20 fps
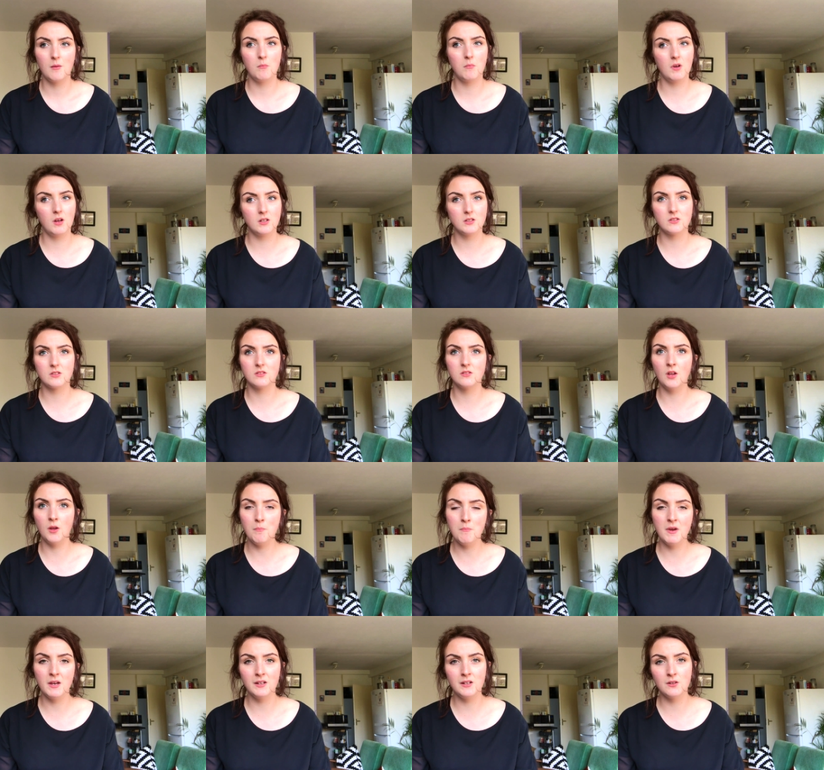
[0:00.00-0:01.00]
but
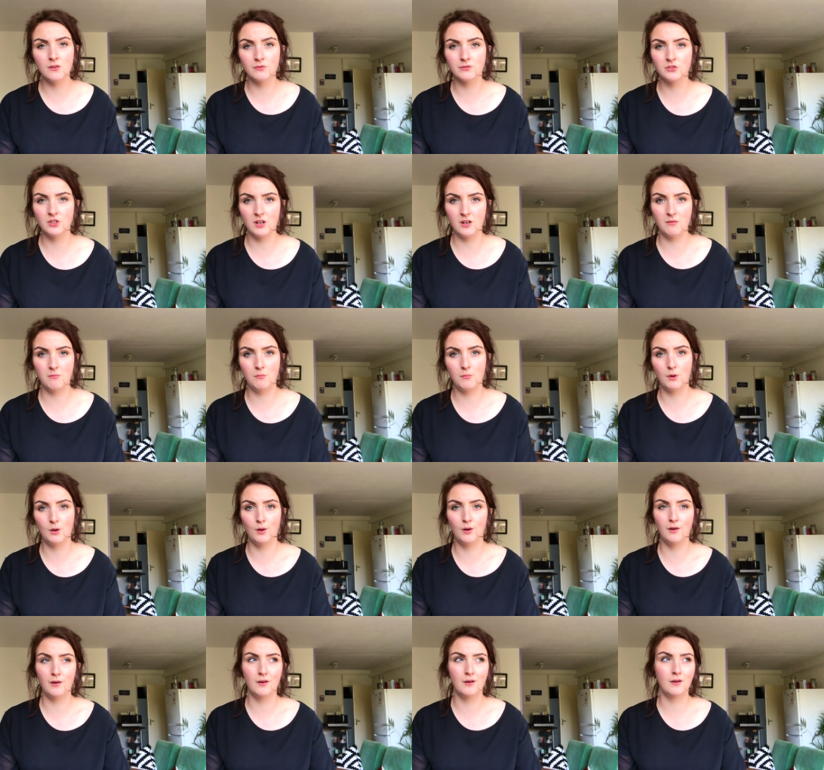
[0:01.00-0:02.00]
not many of them
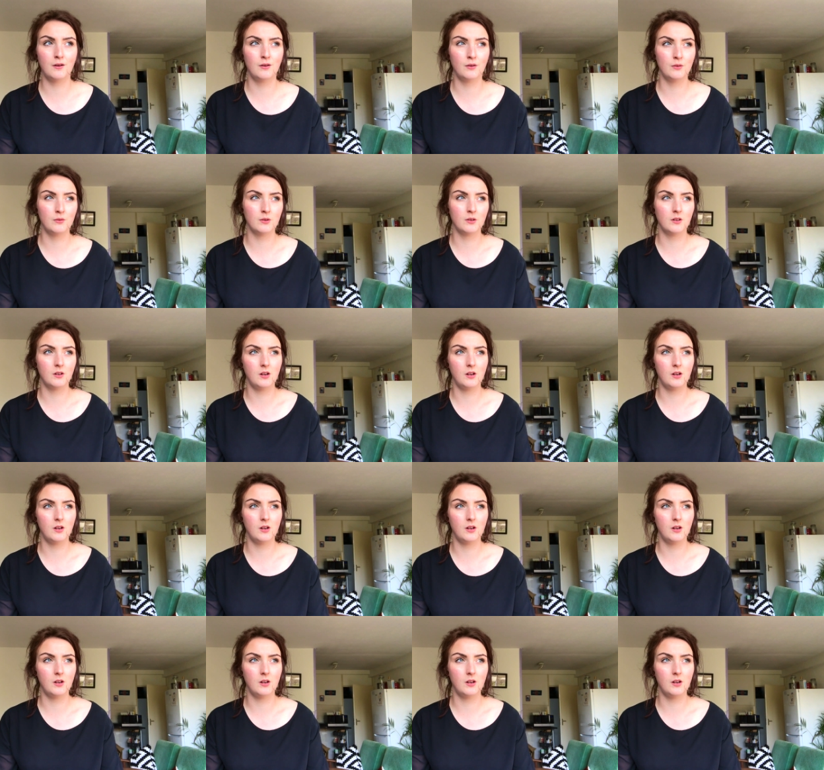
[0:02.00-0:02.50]
are